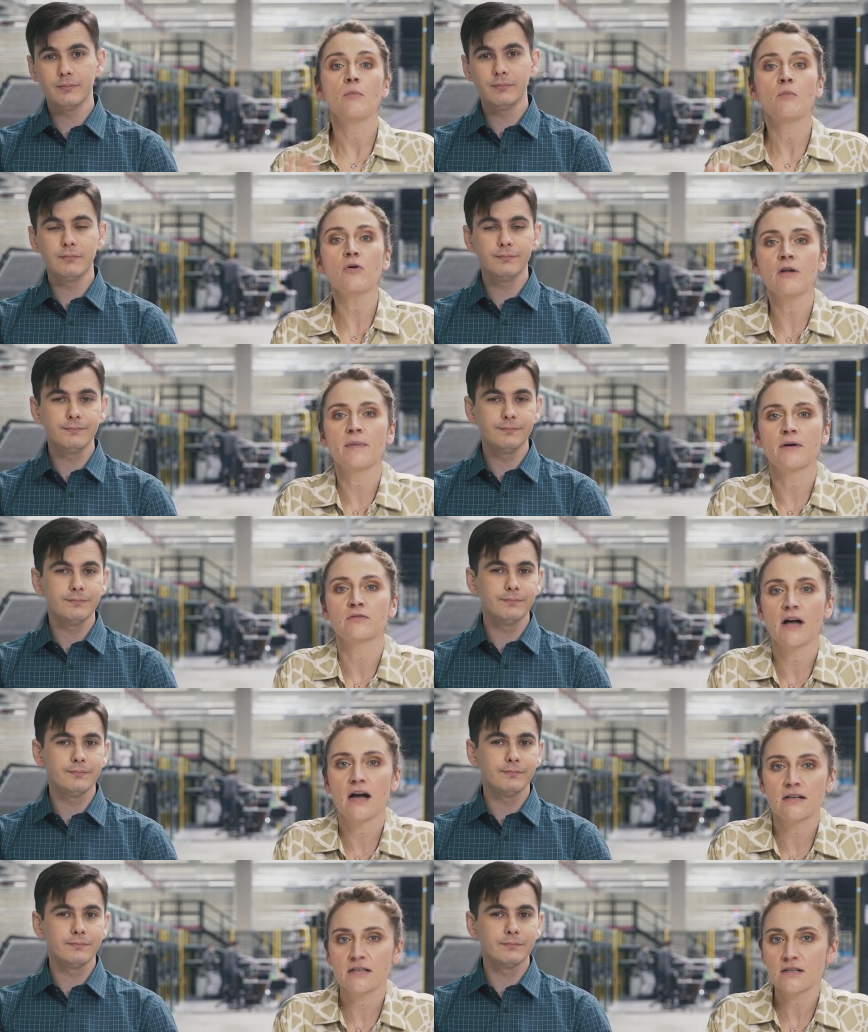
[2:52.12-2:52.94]
Speaker 1: More
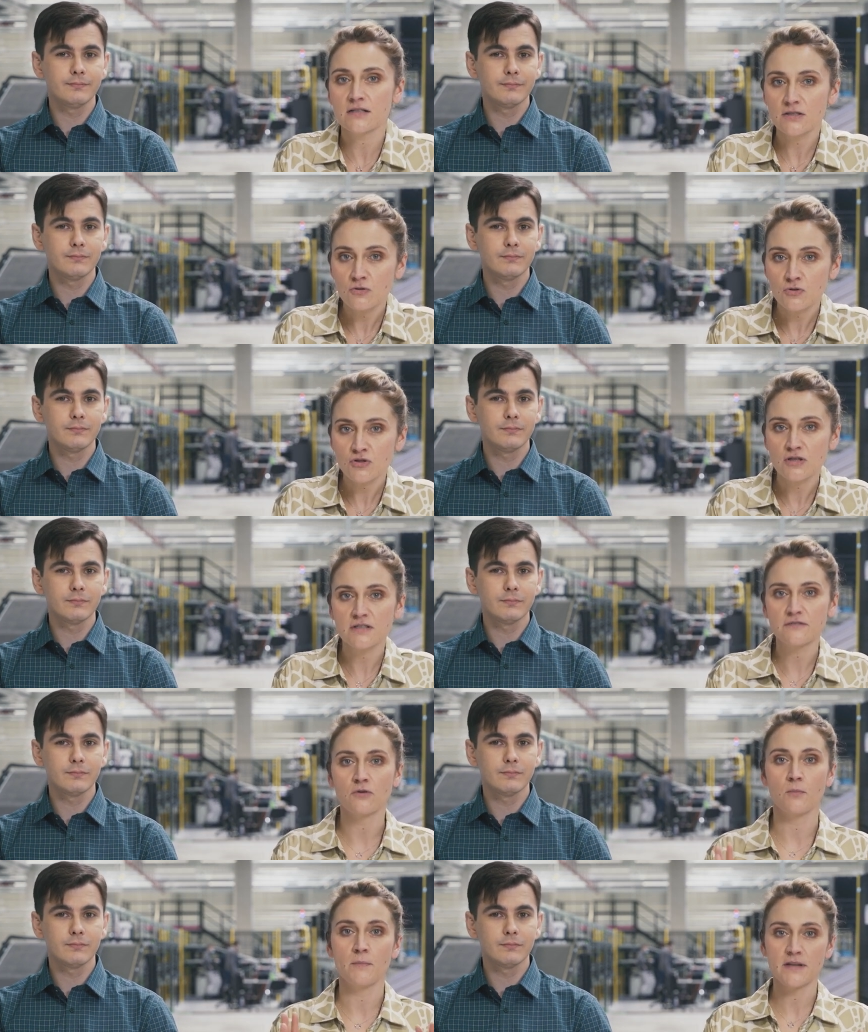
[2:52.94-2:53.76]
about Harting
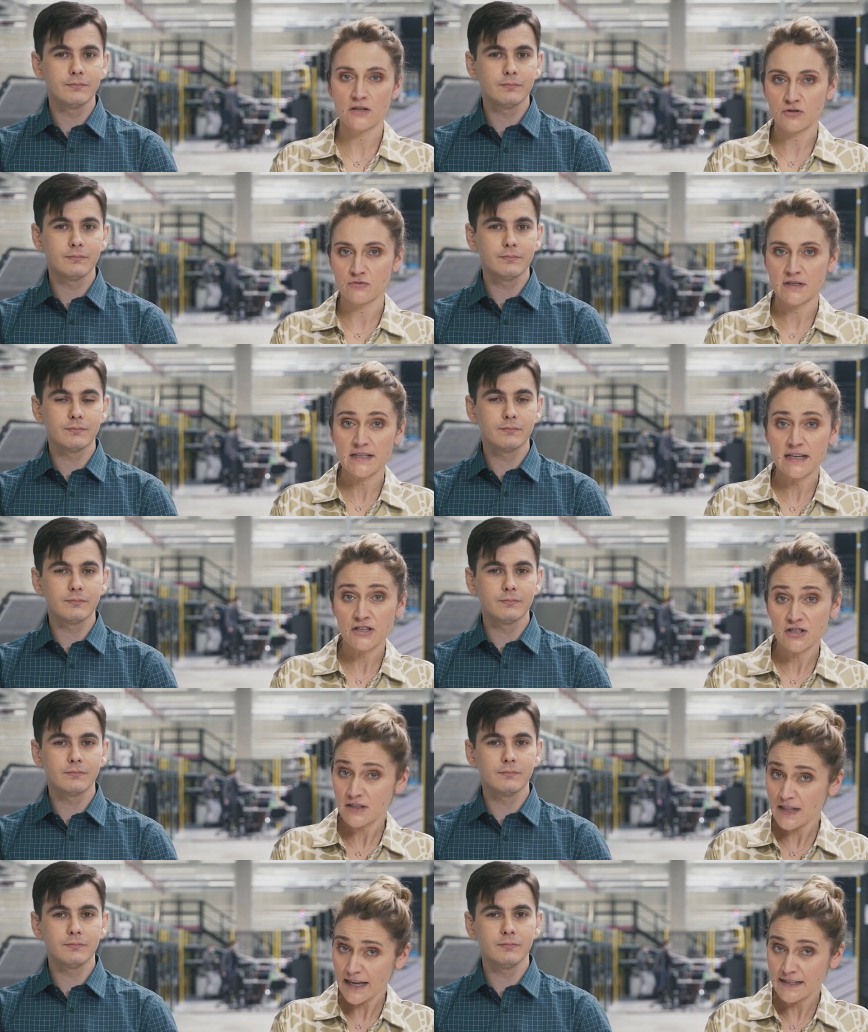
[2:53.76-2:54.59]
solutions for
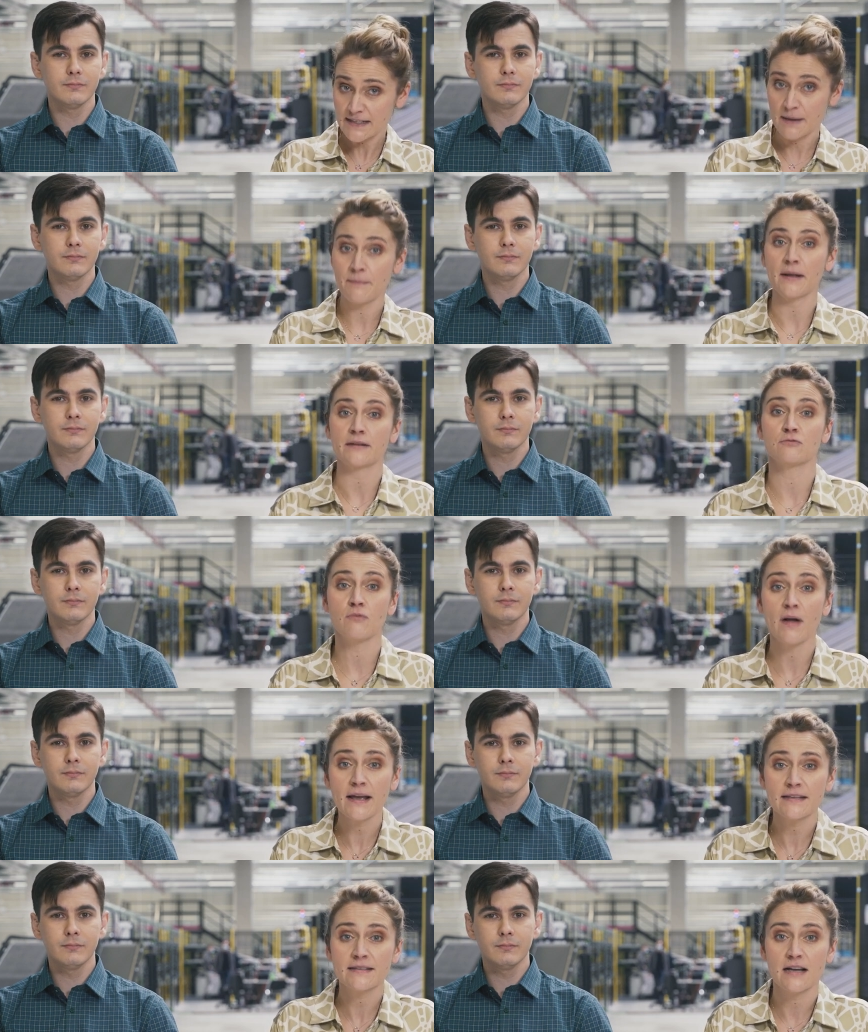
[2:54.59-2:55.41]
miniaturization later, but
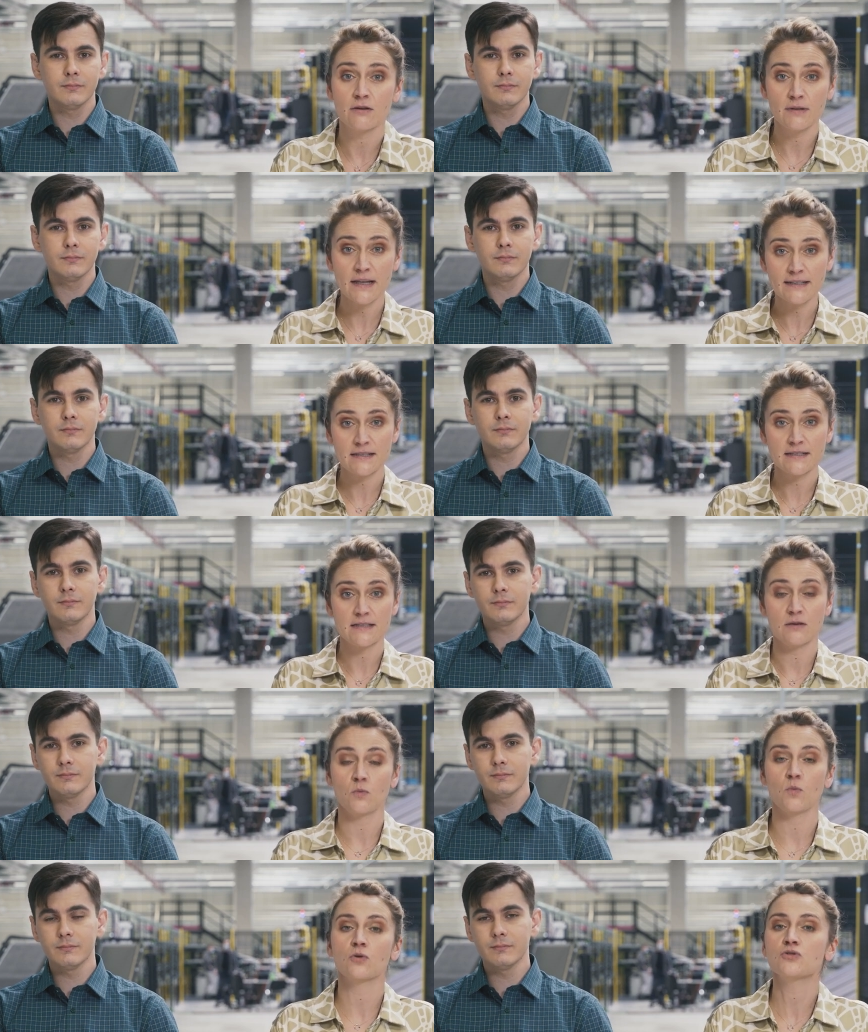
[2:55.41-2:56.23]
right now let us
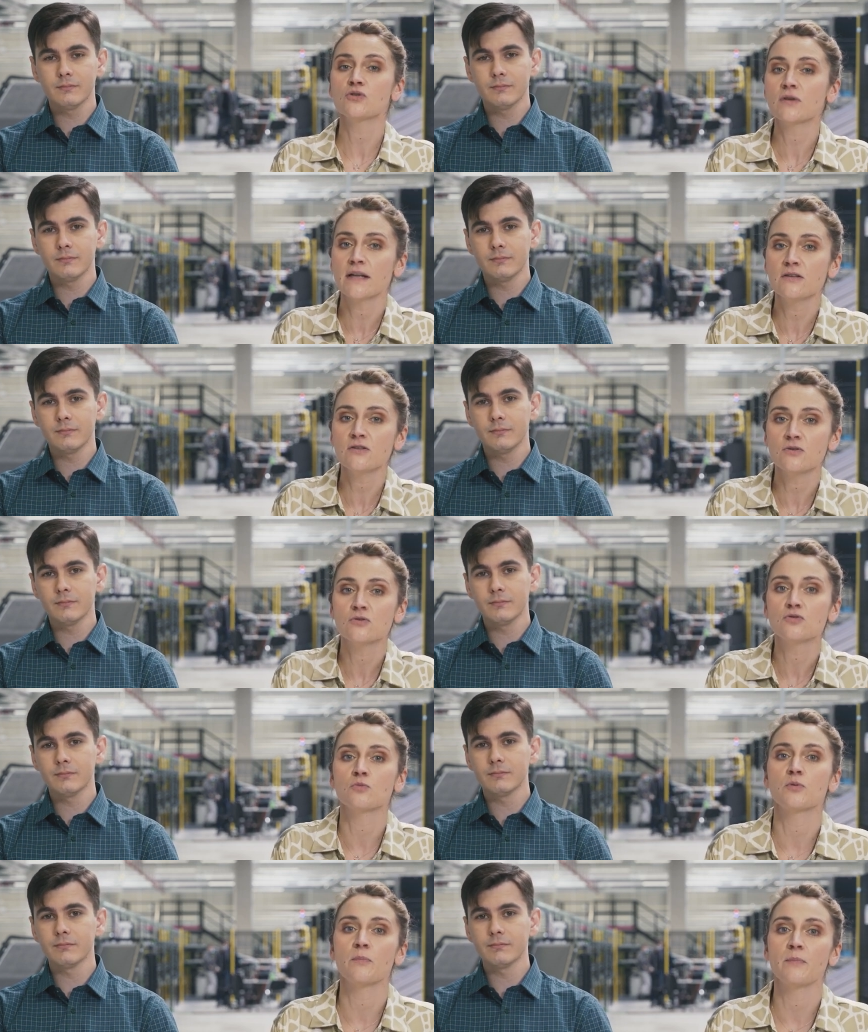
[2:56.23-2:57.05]
see what you can do
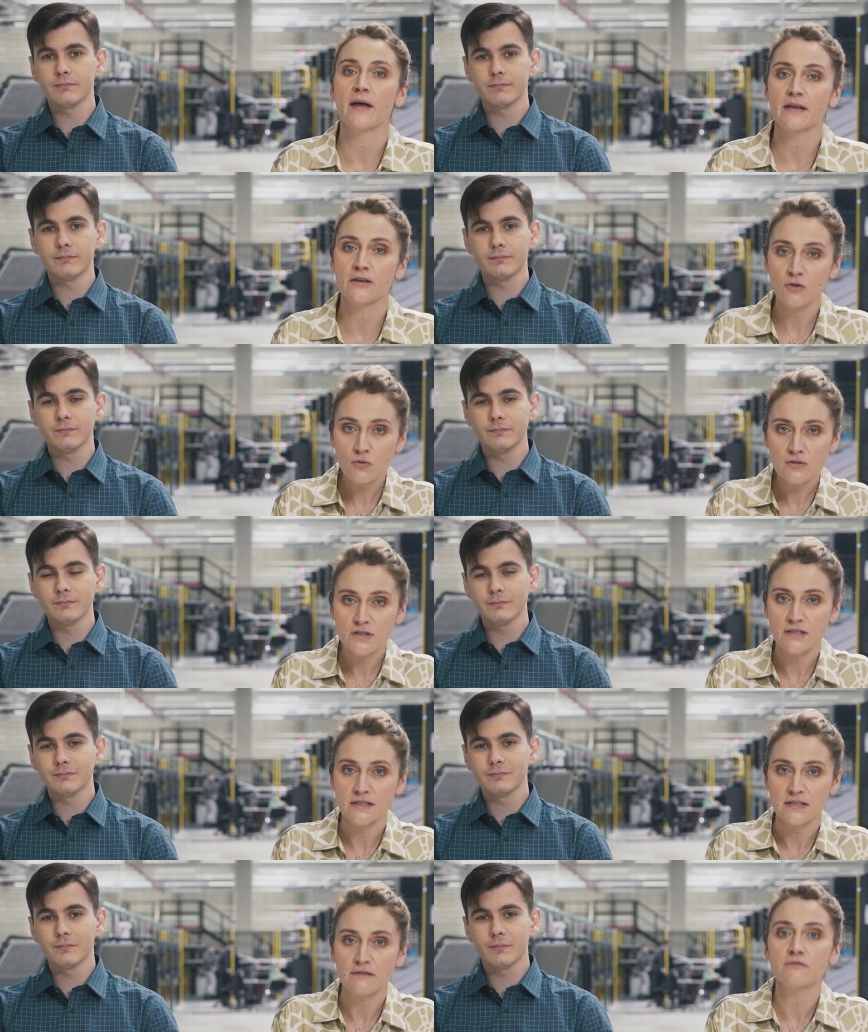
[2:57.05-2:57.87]
to prepare your
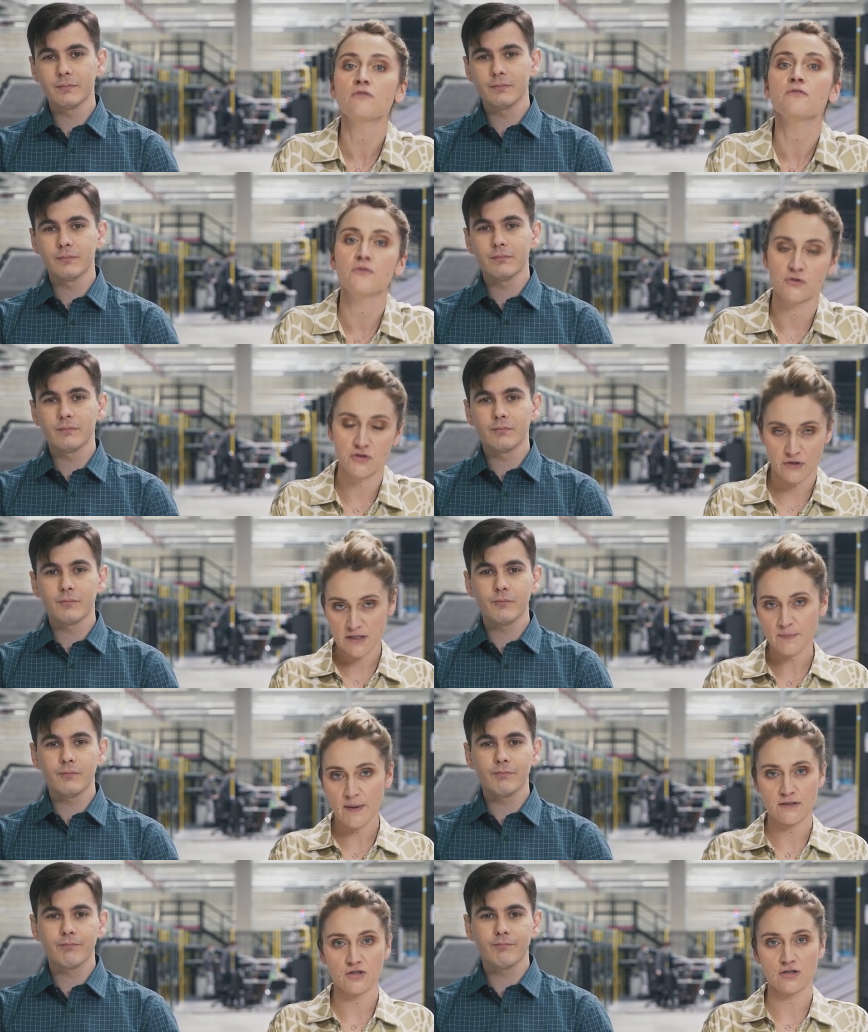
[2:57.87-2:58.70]
system for future
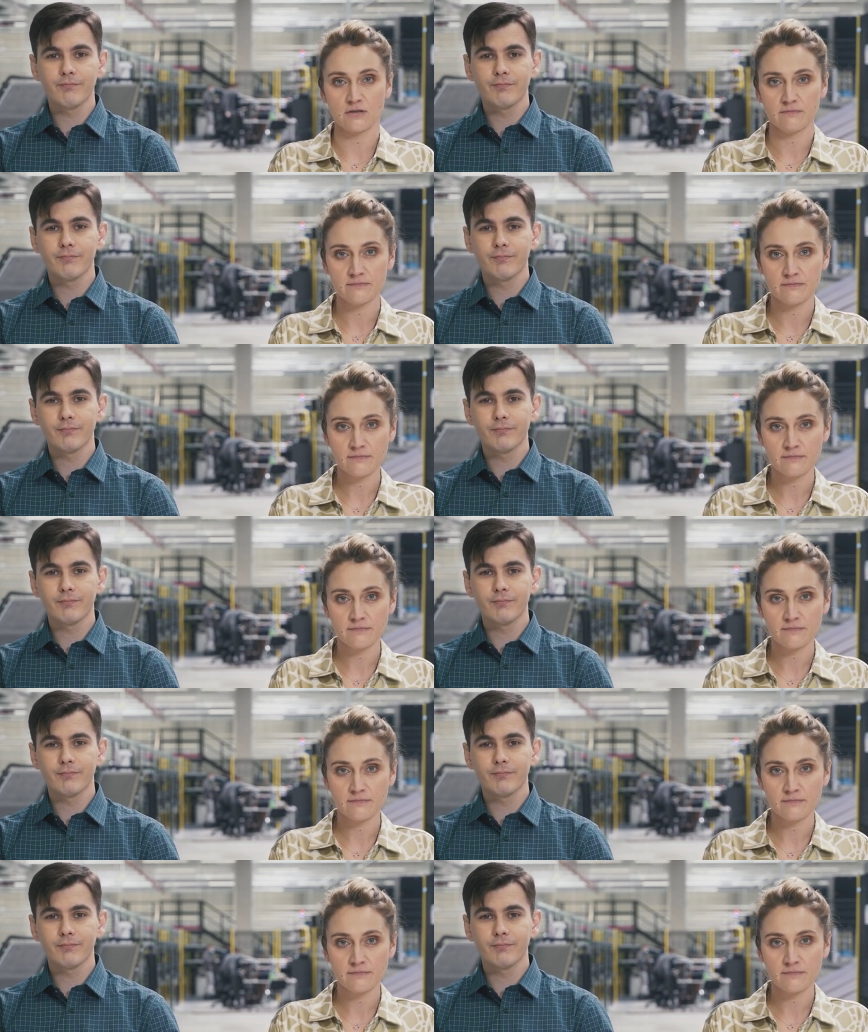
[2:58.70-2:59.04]
expansion.